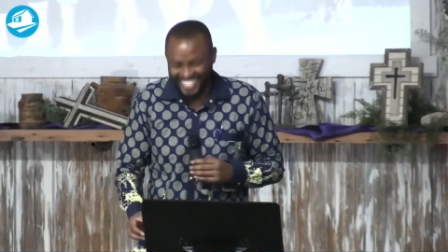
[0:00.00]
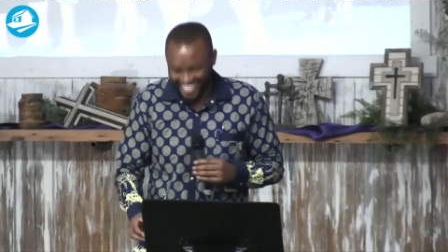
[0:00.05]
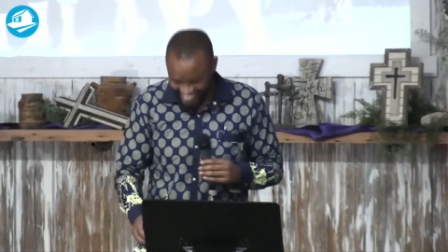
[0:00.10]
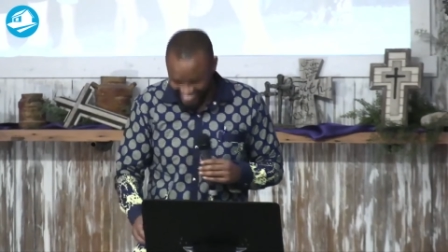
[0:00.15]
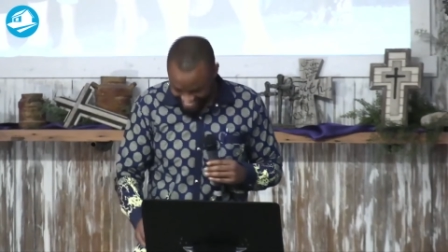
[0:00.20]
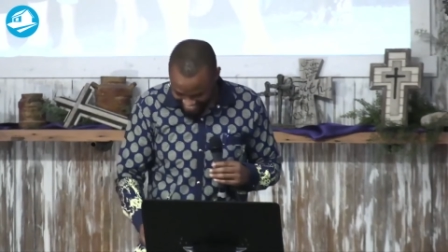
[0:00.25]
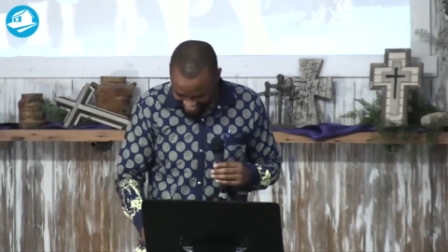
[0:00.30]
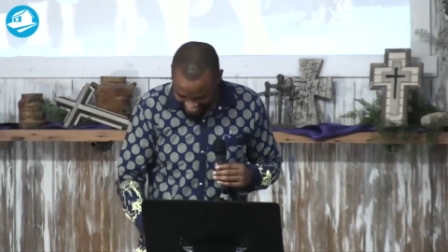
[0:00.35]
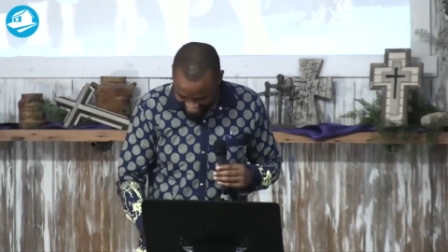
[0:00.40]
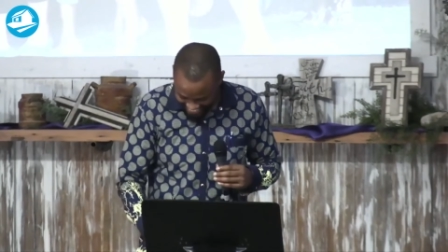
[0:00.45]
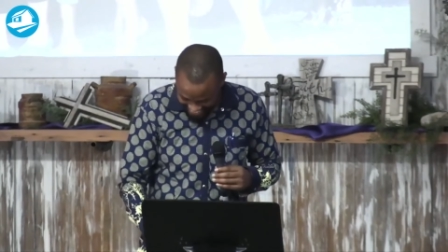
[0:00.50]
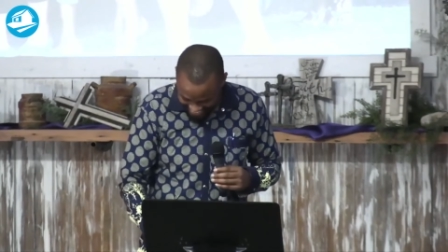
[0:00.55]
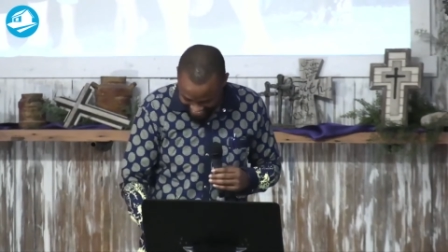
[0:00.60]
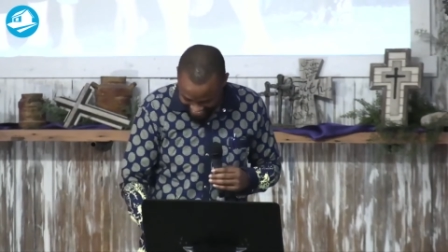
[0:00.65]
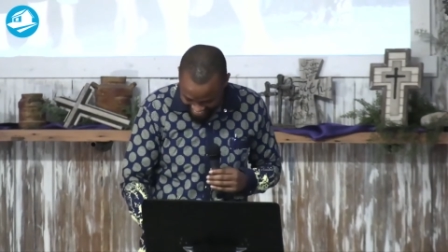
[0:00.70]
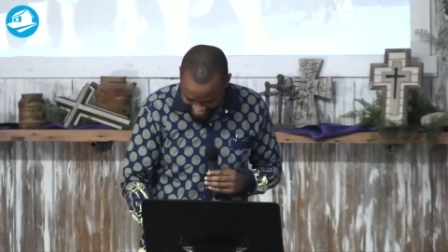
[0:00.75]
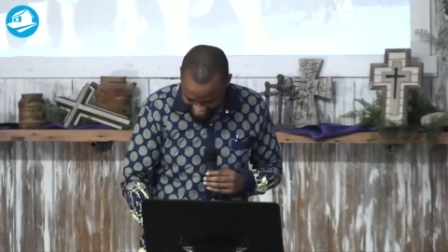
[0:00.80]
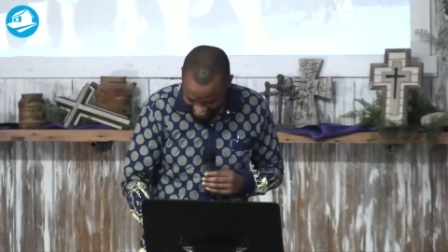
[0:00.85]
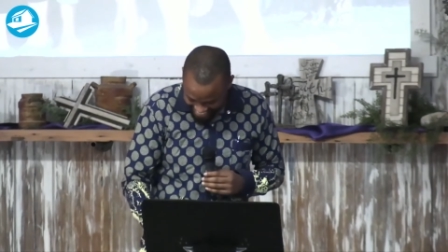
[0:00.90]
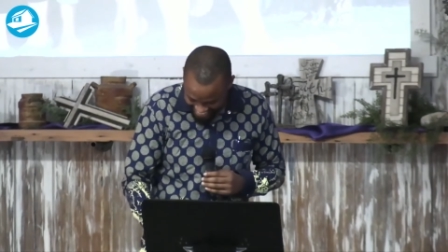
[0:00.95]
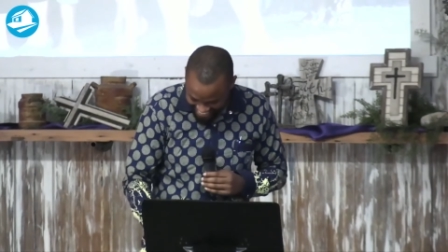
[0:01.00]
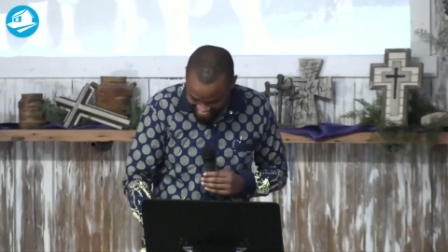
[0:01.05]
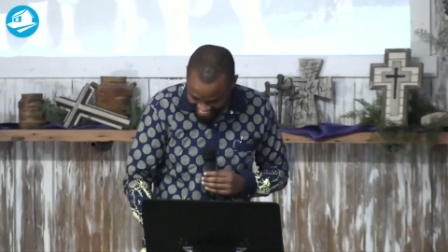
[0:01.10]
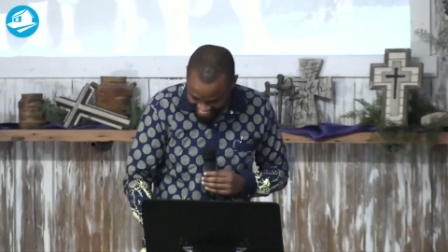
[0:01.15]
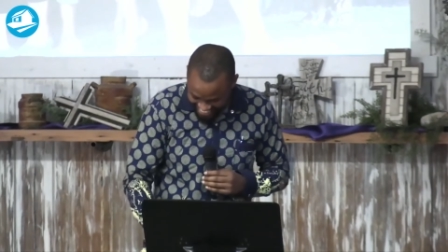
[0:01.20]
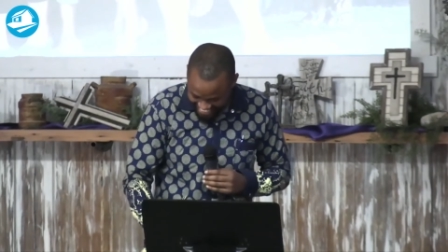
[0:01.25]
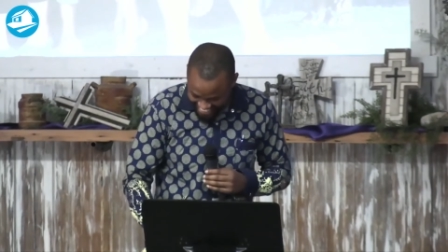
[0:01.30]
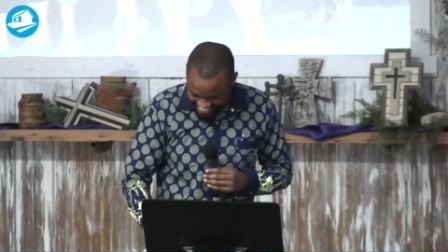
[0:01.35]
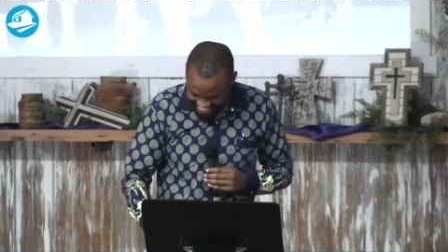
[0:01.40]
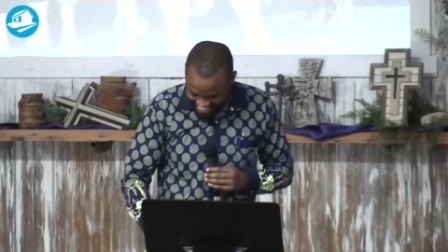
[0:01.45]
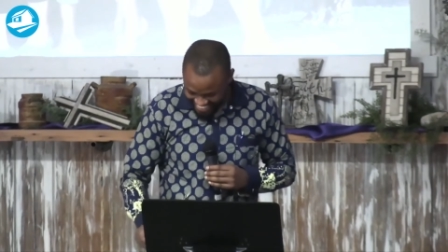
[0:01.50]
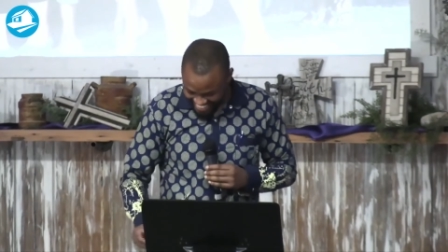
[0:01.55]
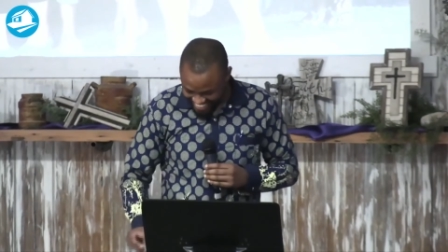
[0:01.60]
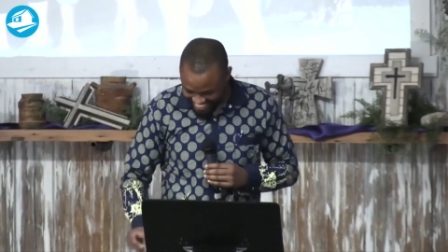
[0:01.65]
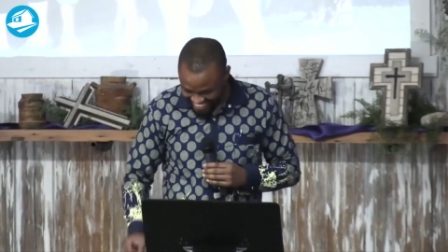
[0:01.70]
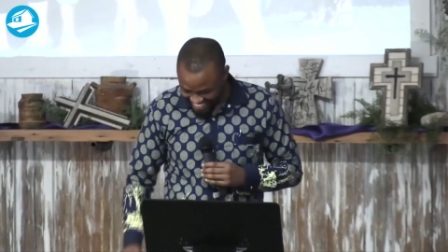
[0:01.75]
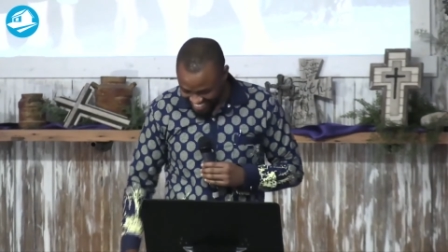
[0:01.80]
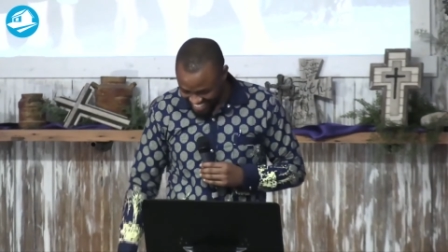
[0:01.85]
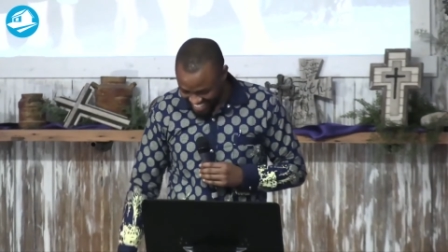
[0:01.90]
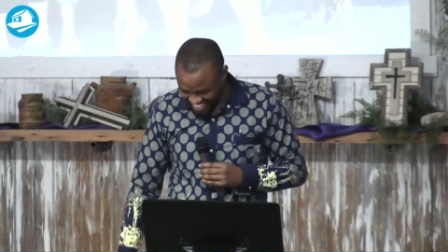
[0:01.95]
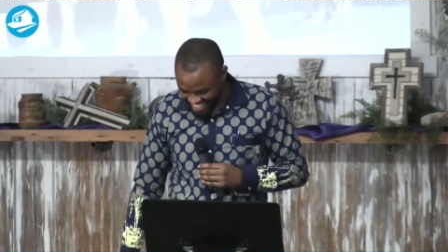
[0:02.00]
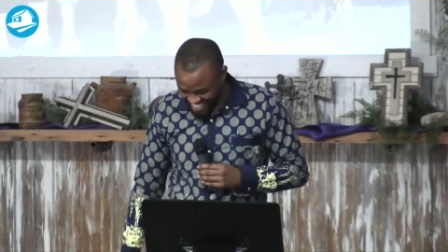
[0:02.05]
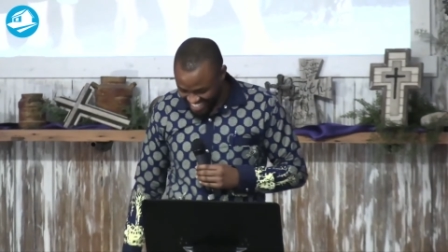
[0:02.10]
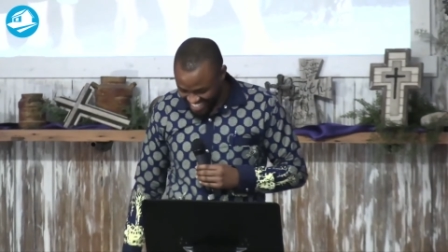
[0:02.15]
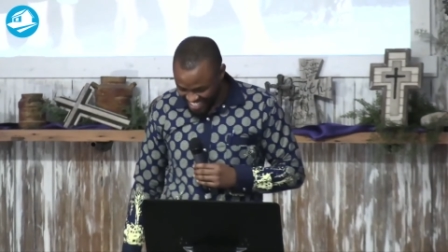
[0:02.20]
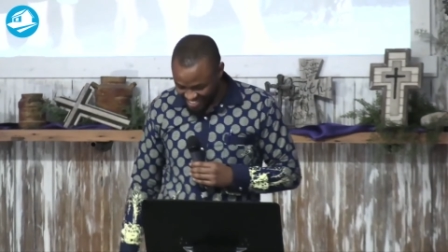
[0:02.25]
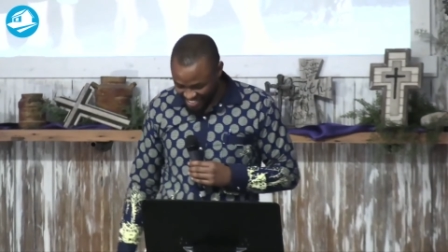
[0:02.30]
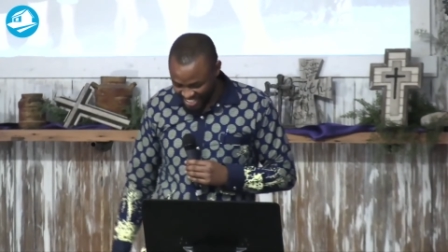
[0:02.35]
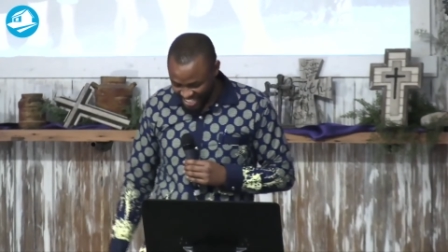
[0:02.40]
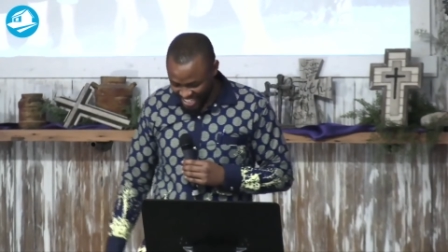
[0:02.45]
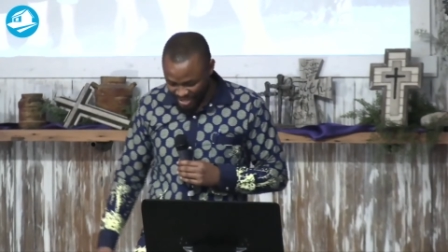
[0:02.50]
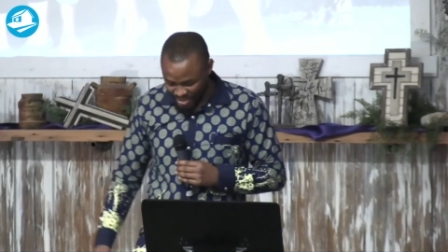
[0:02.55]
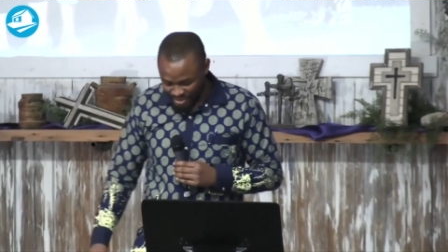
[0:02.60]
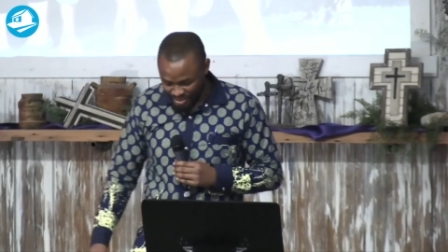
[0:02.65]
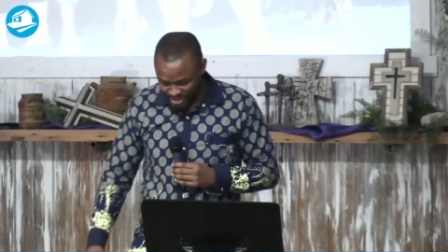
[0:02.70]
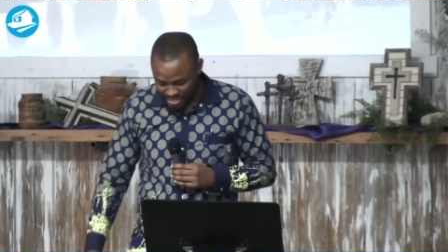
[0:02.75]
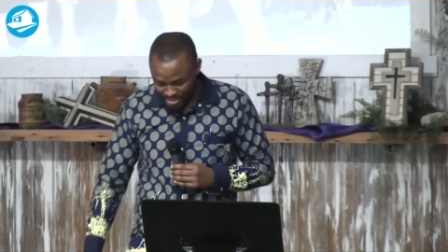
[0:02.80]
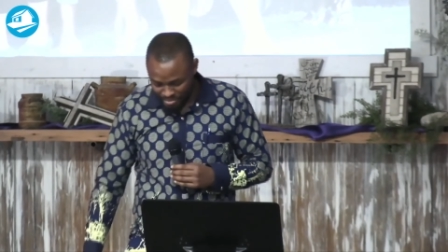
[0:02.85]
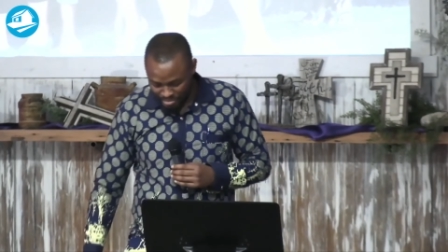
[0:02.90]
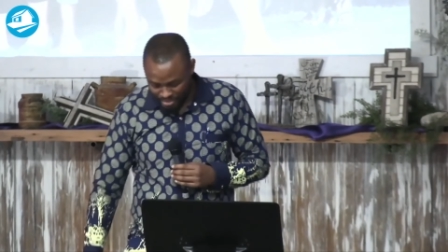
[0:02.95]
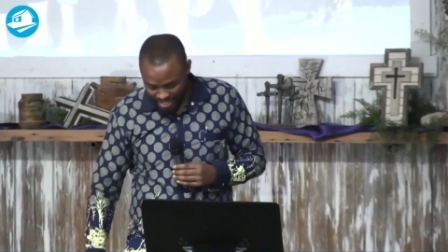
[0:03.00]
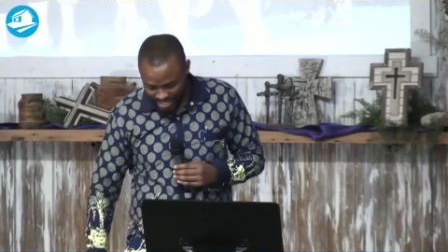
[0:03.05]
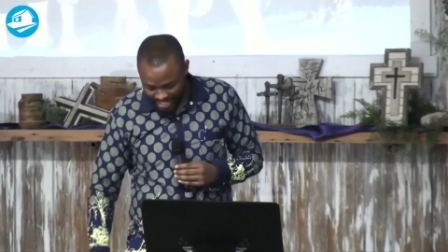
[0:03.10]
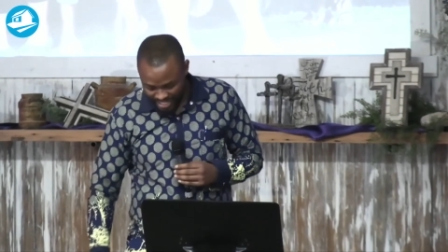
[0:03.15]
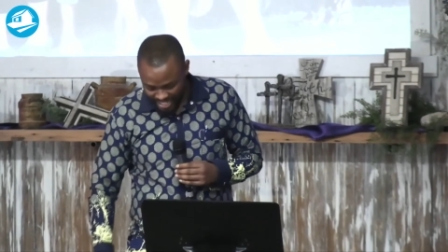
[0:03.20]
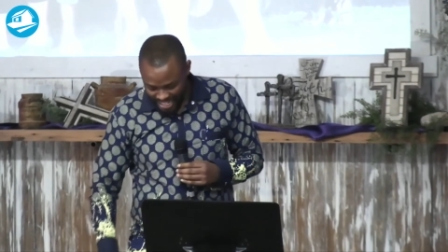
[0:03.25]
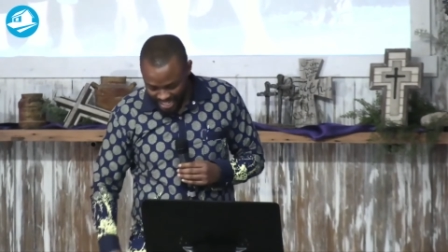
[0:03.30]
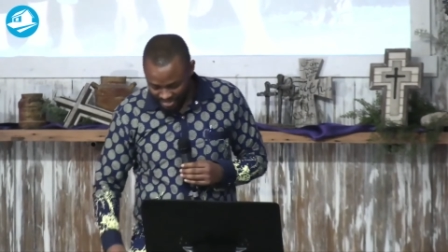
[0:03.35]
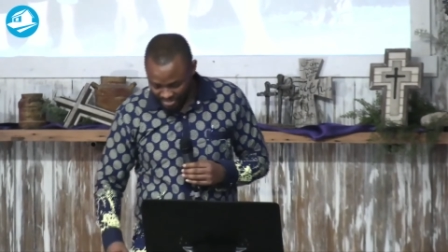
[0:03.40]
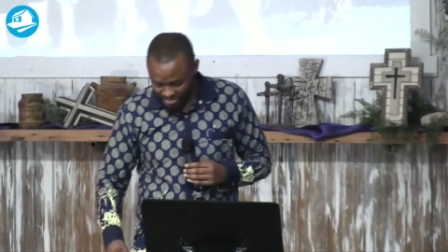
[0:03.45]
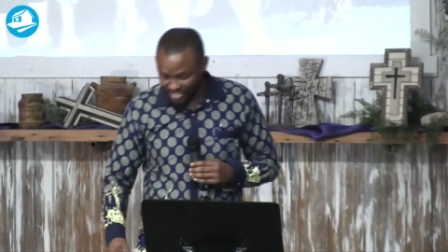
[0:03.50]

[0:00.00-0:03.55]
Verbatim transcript: you know. I guess we are not smart enough